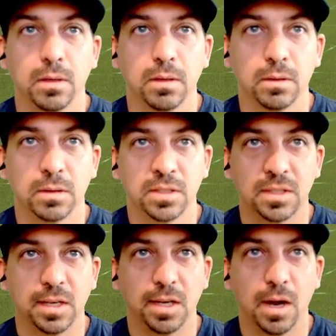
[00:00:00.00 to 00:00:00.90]

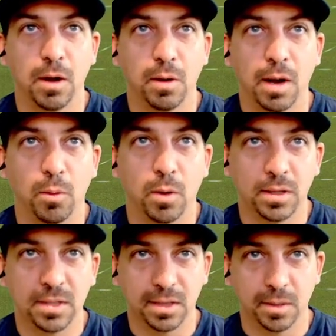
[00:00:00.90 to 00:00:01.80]
Extend it out. I want
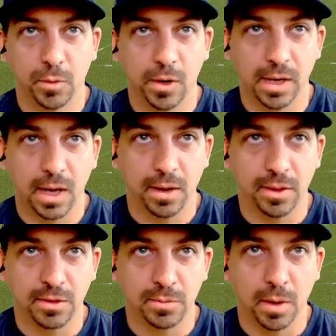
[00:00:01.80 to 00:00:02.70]
to take the break out of
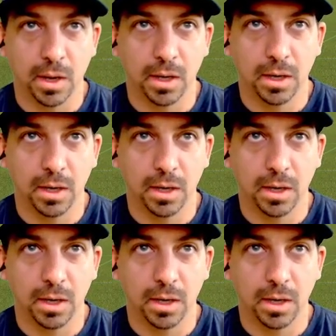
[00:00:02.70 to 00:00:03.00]
this putt.